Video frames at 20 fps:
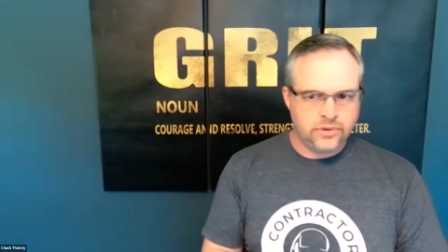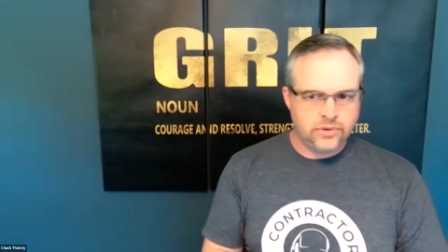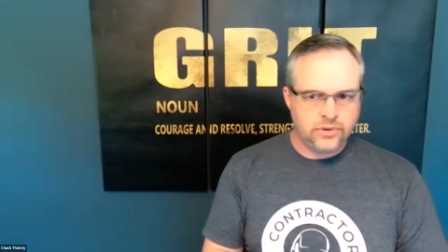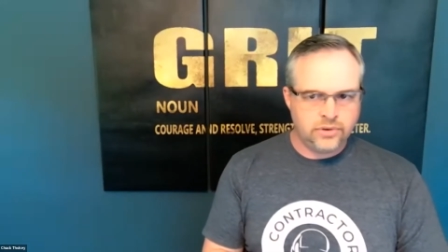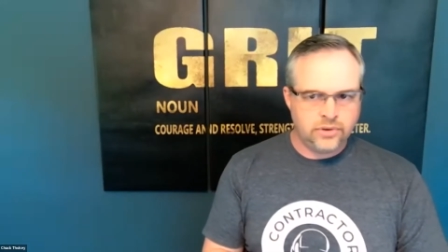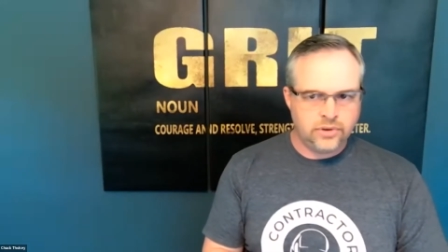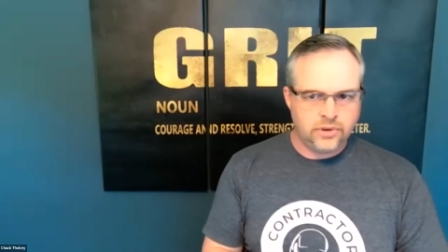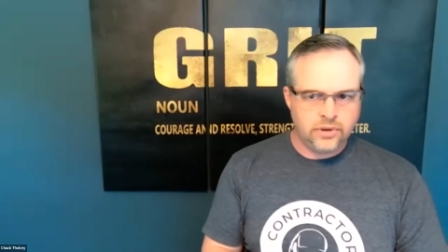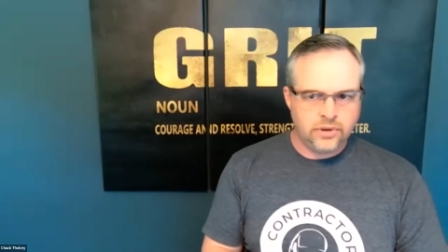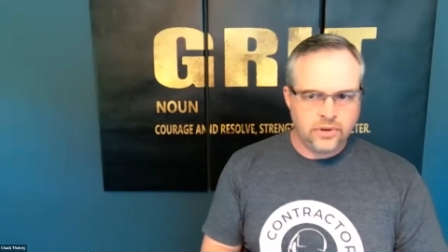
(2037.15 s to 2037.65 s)

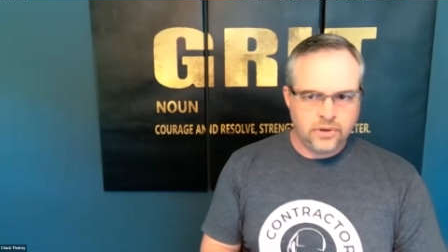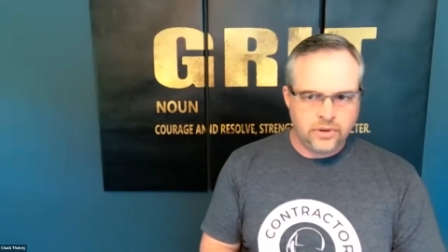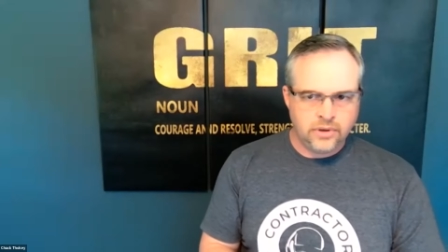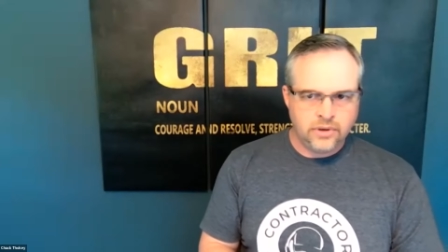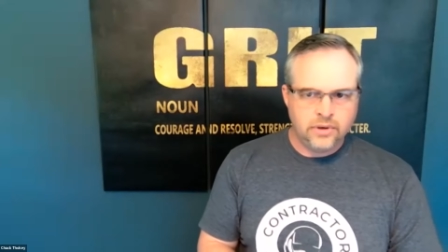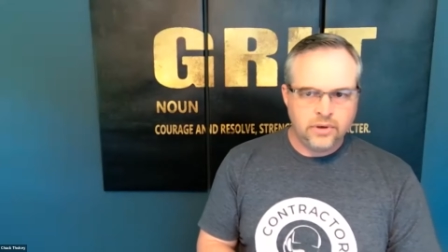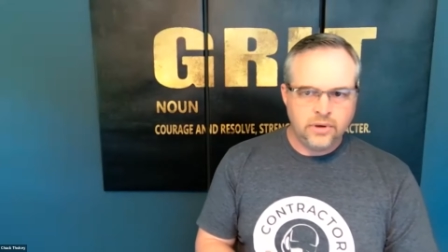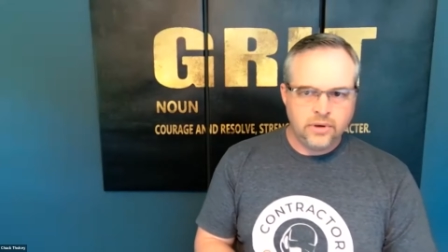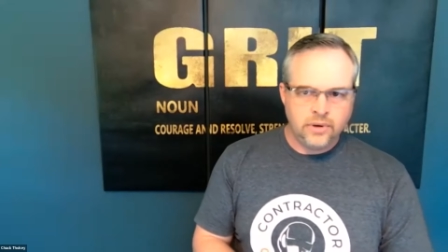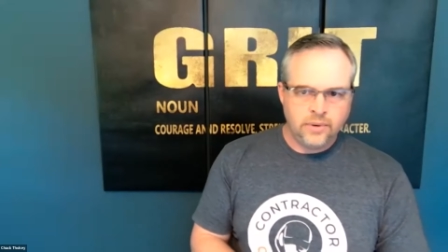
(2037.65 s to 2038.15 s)

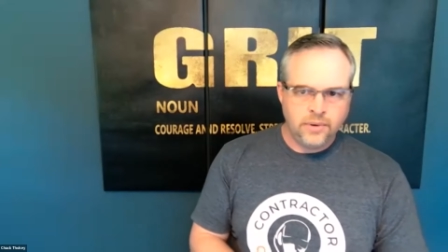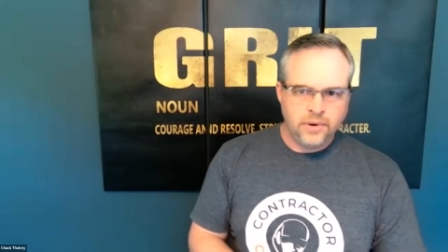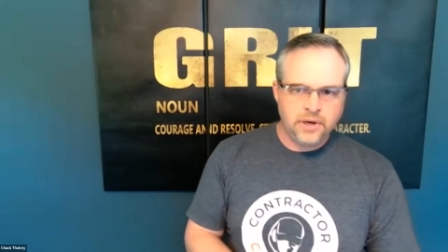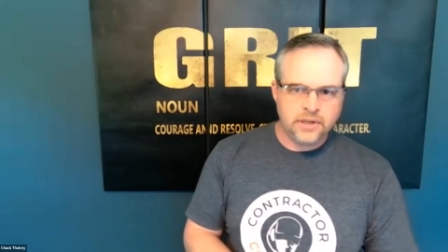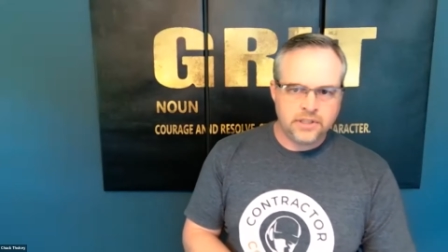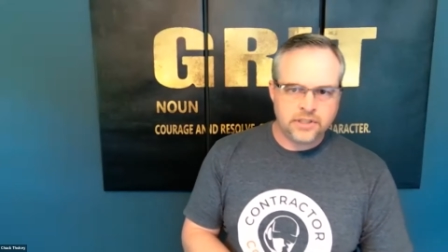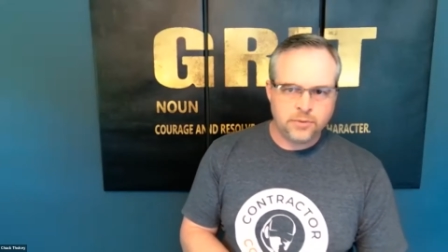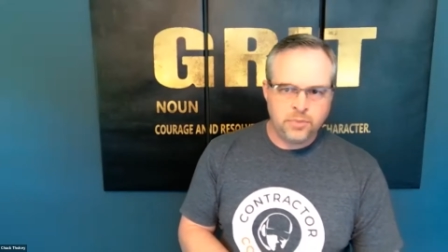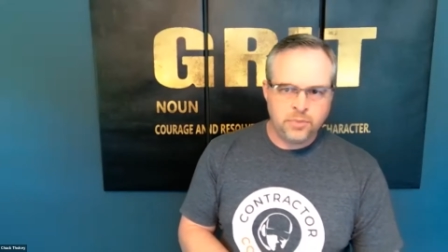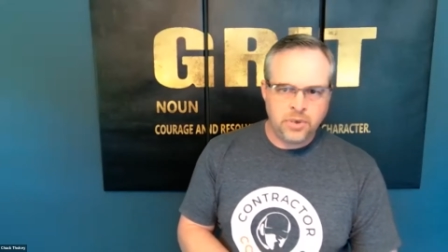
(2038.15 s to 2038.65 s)
We're
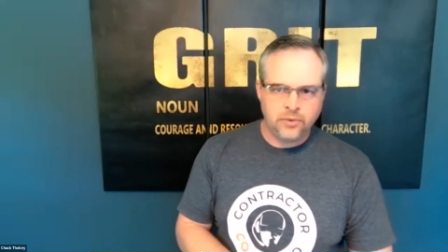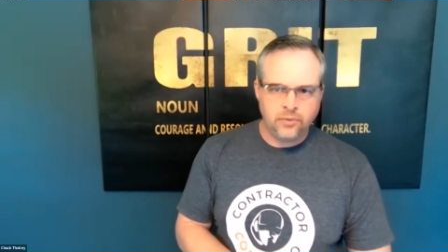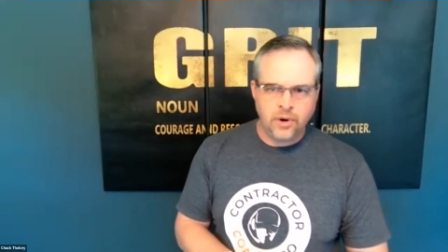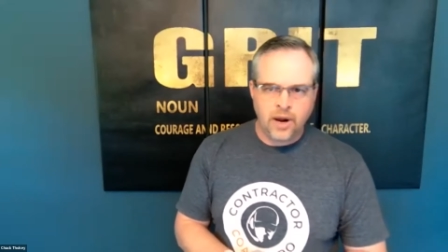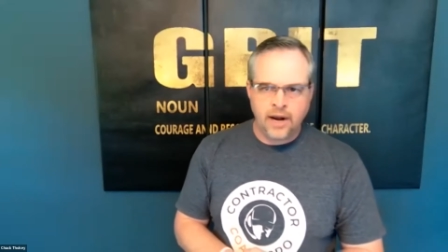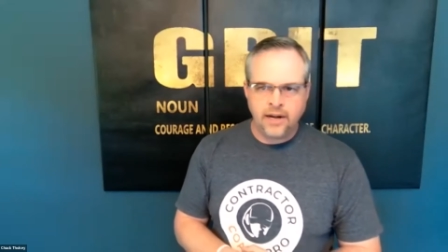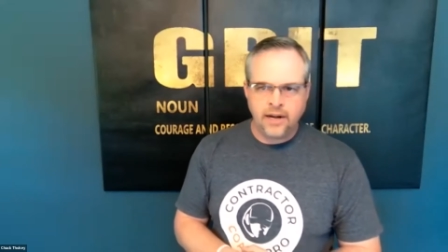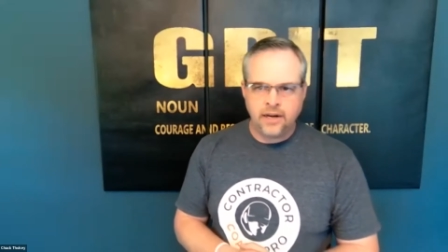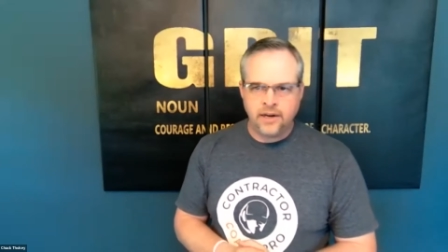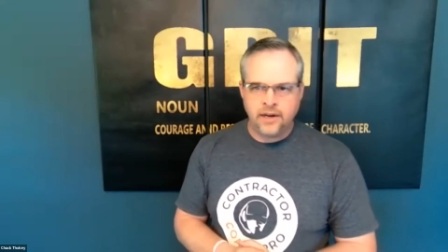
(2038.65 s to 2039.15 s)
going to spin
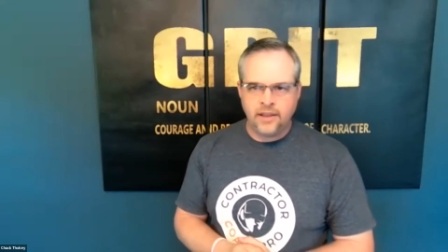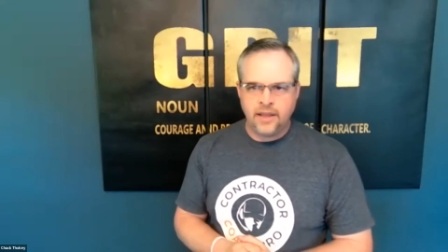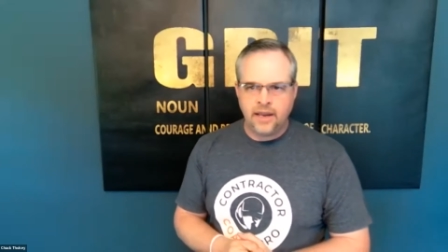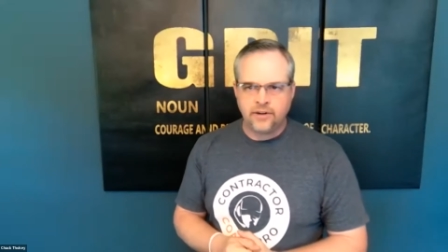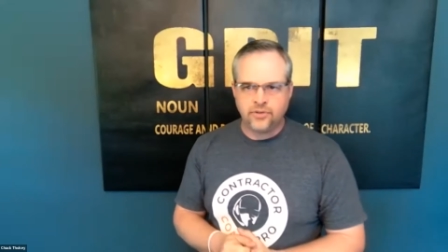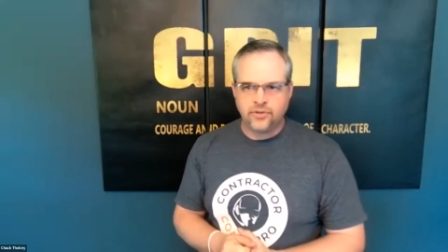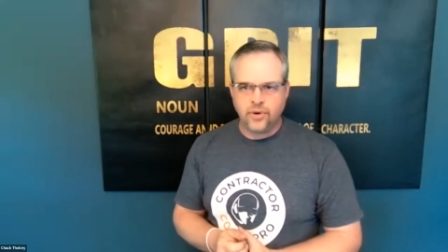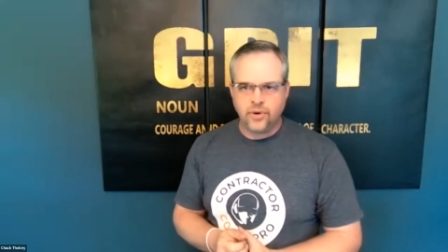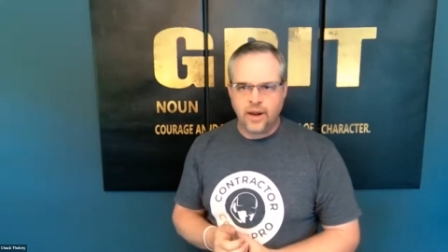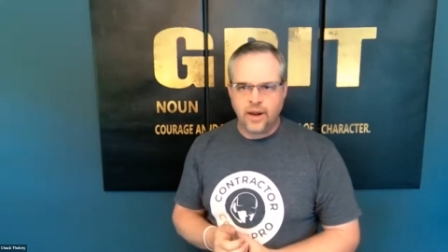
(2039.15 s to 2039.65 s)
right into
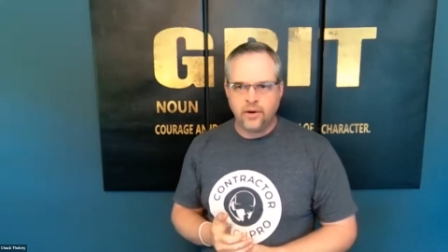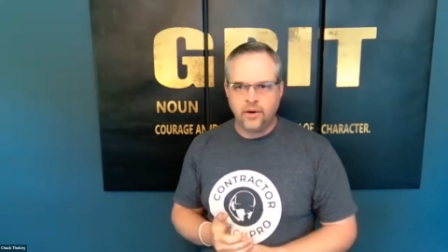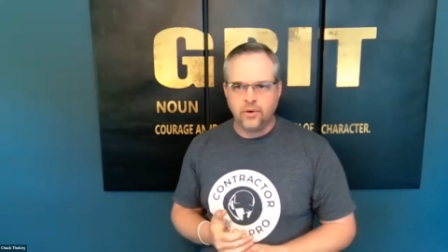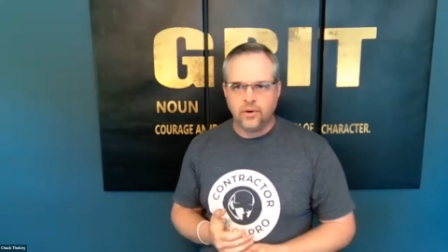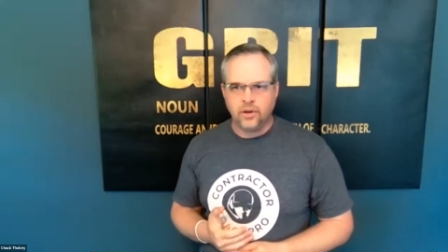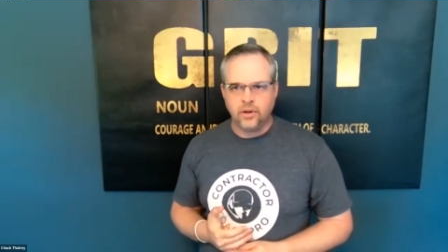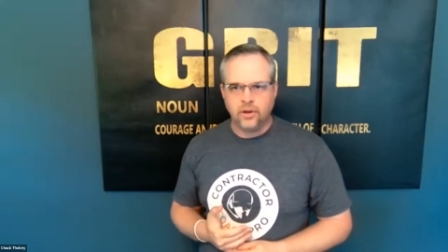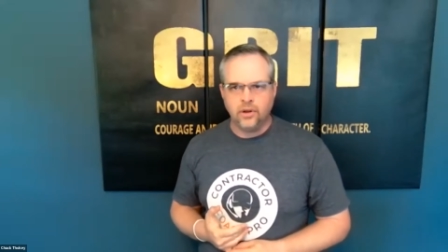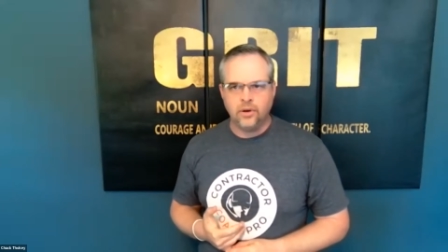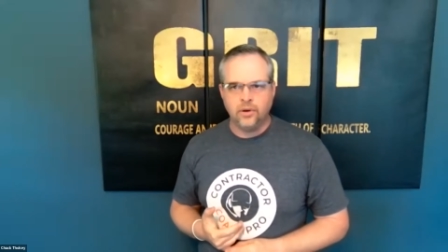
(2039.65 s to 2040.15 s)
that trial
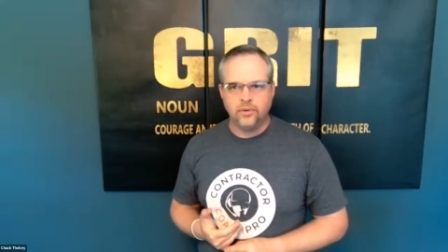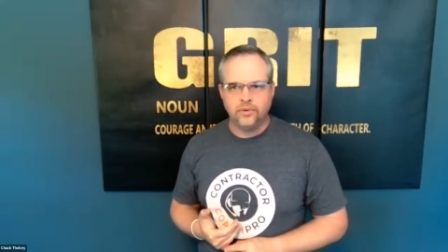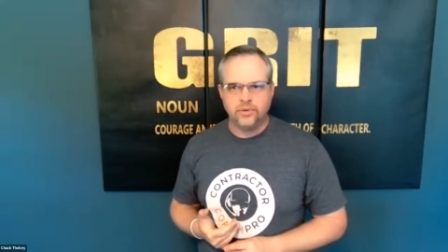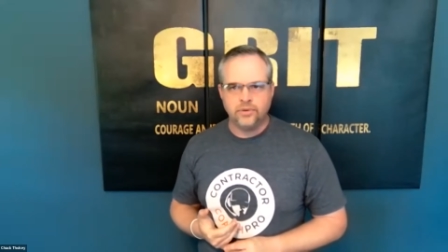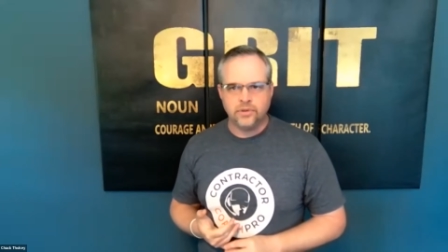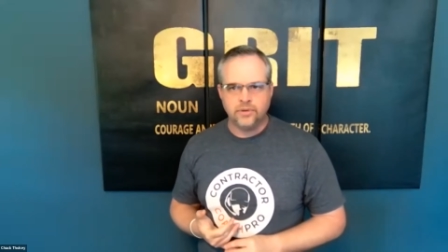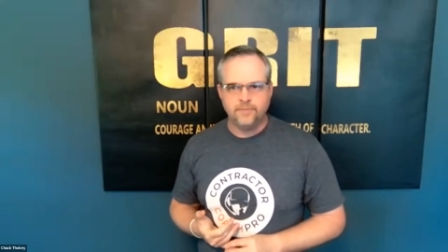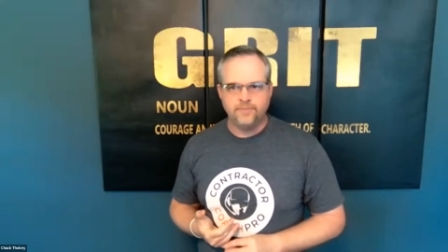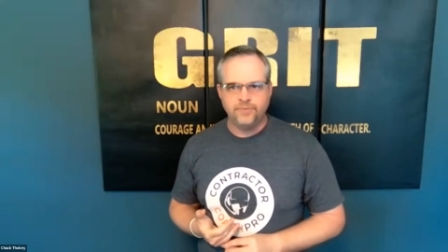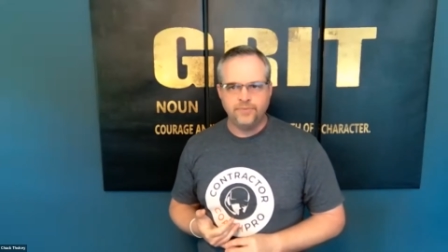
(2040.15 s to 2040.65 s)

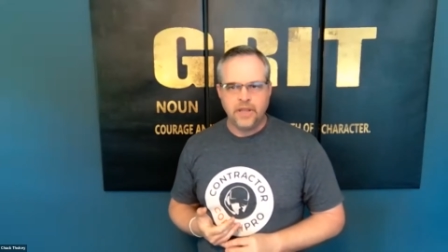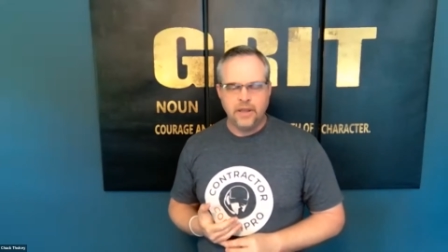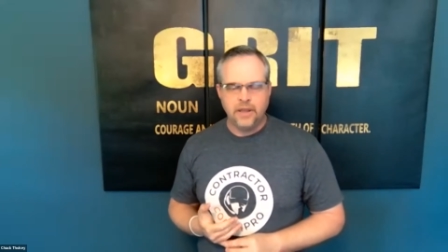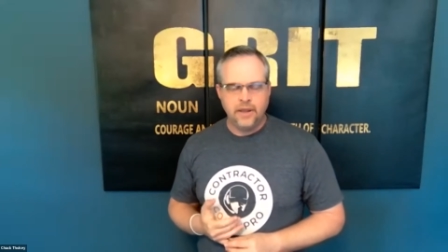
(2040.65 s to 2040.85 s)
close.